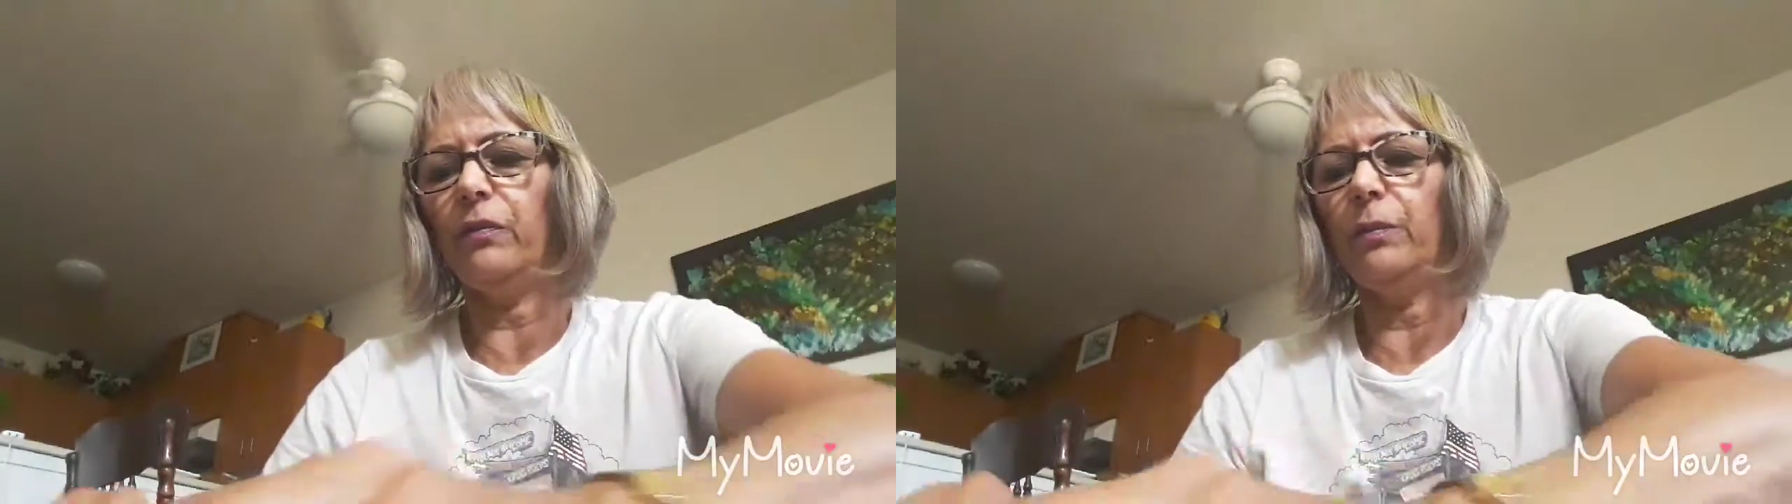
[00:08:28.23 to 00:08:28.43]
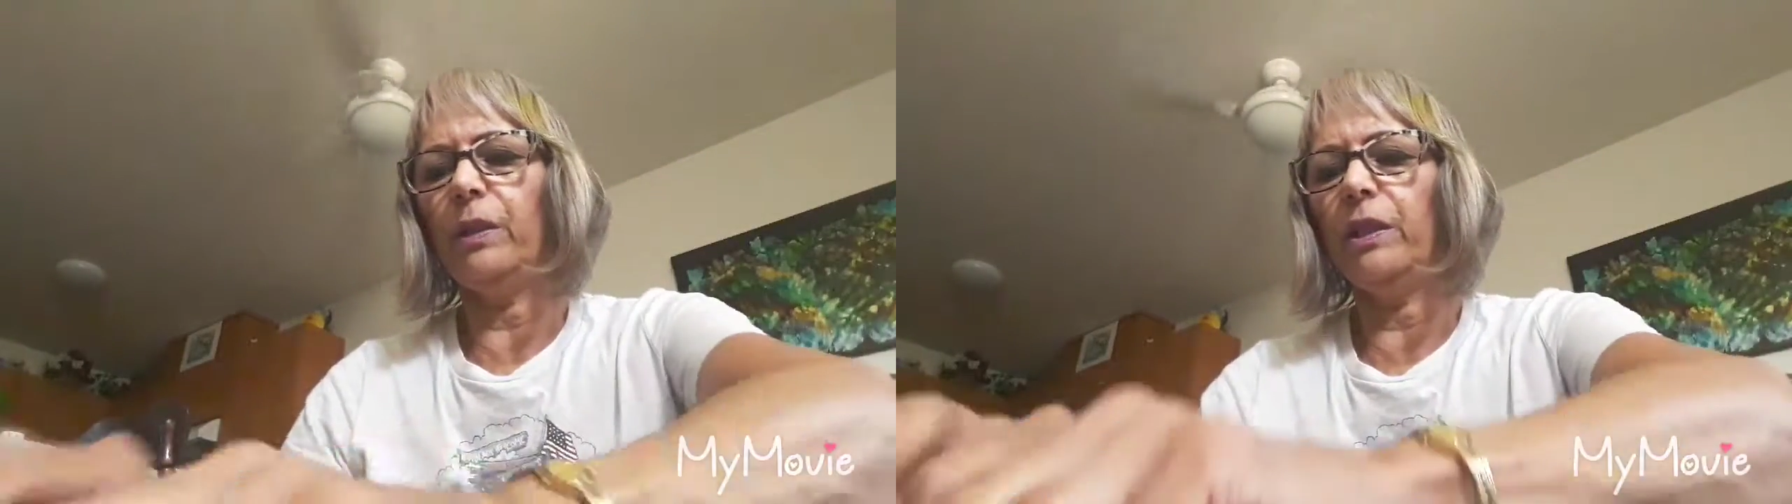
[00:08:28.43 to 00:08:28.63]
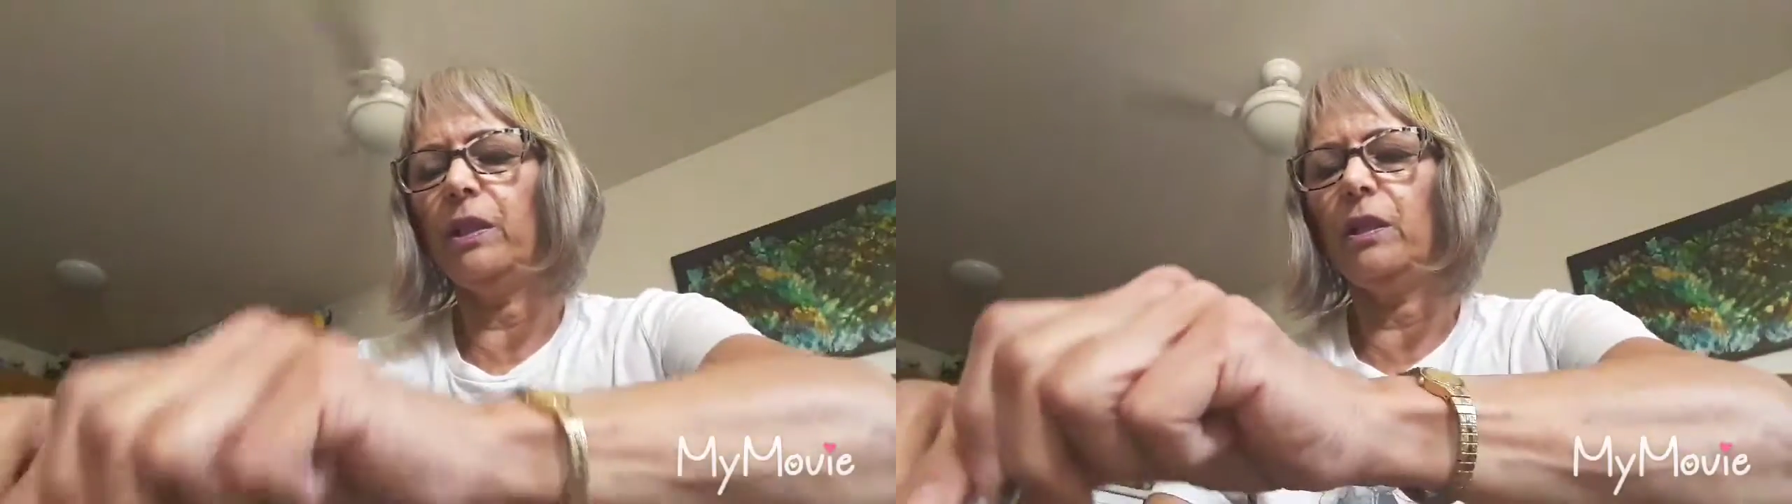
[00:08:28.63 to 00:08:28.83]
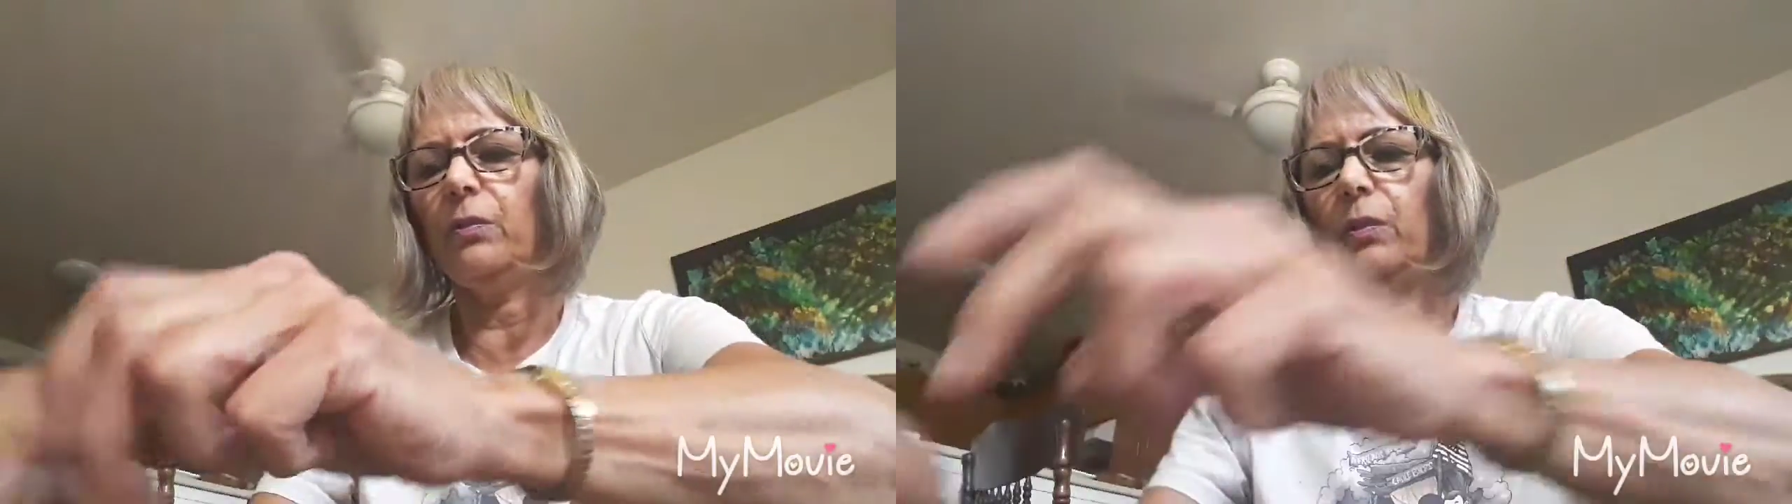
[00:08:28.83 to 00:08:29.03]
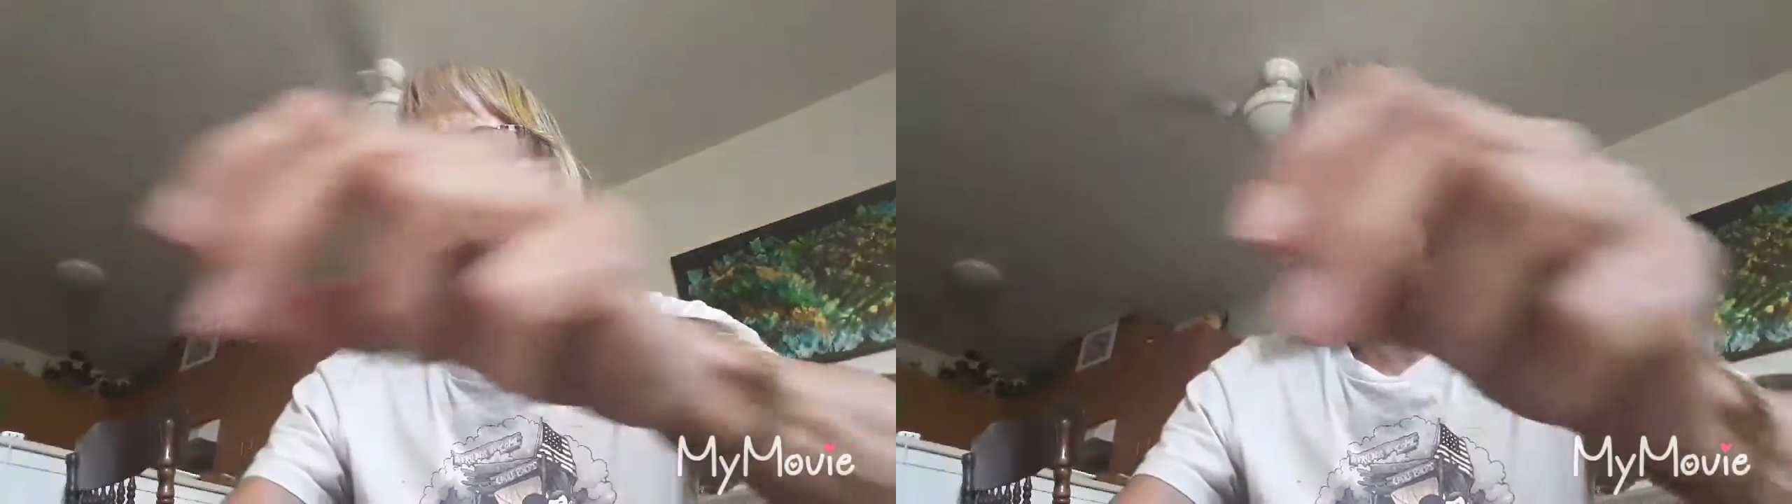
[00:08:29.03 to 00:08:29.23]
several
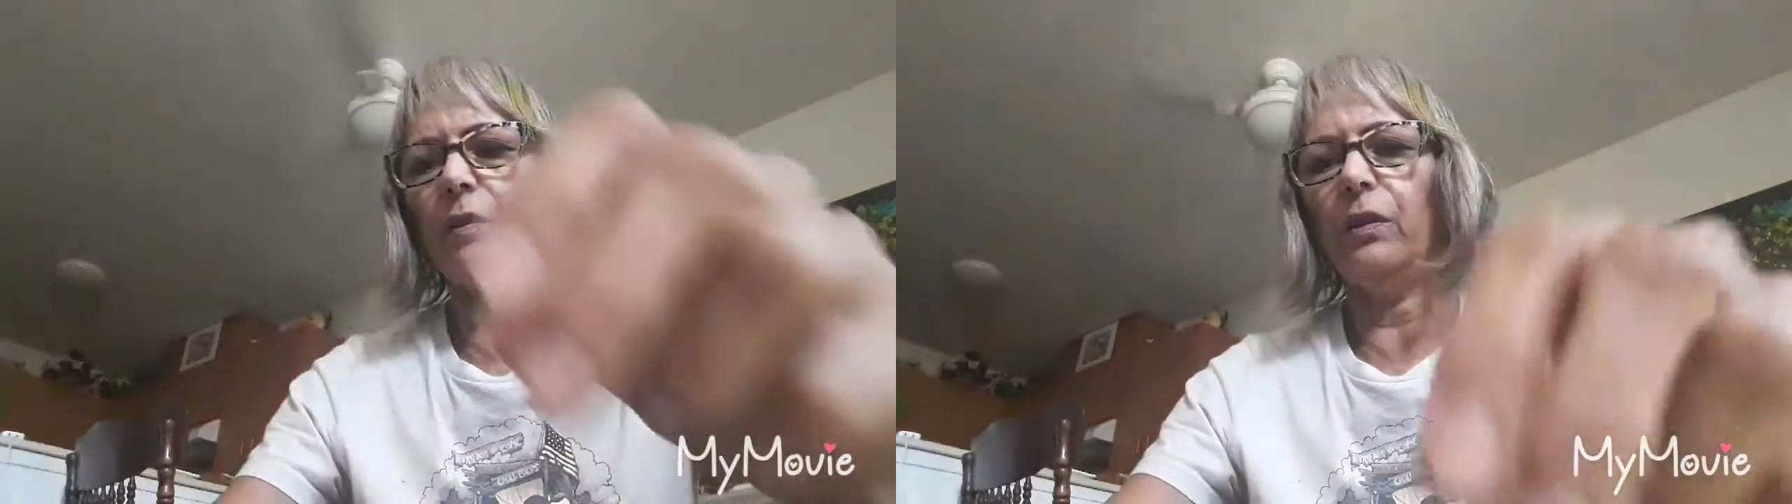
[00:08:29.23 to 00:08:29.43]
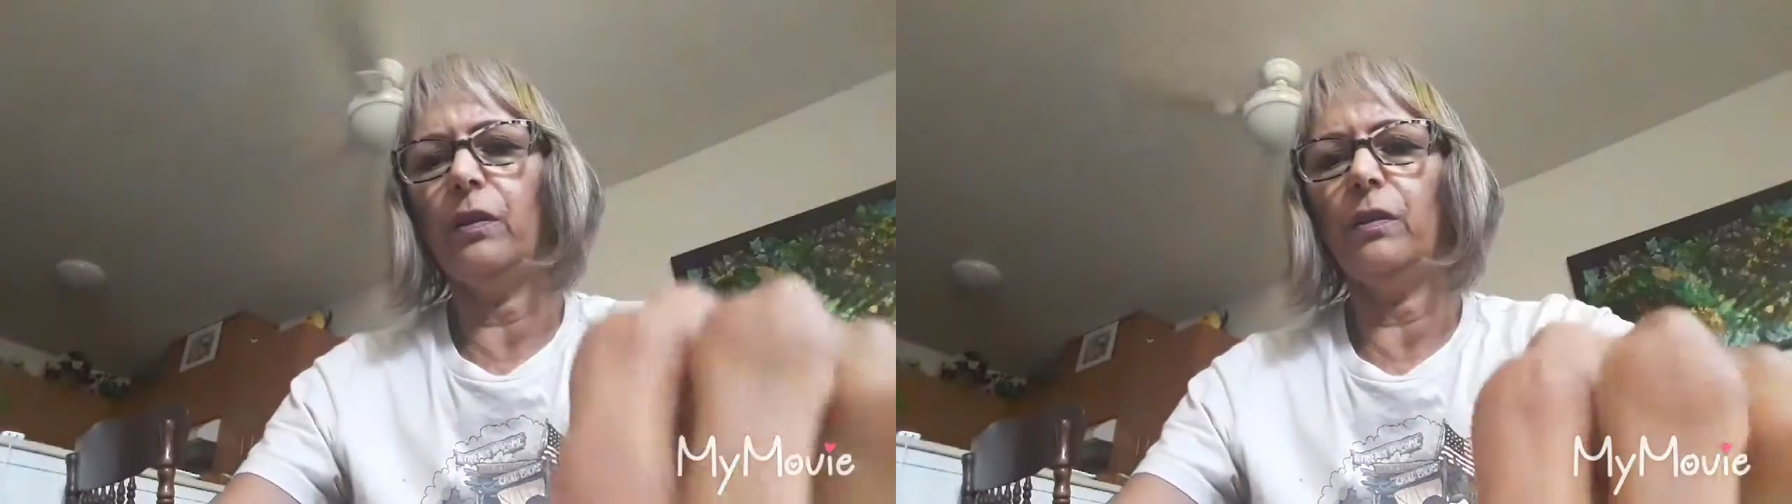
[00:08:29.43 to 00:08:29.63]
places where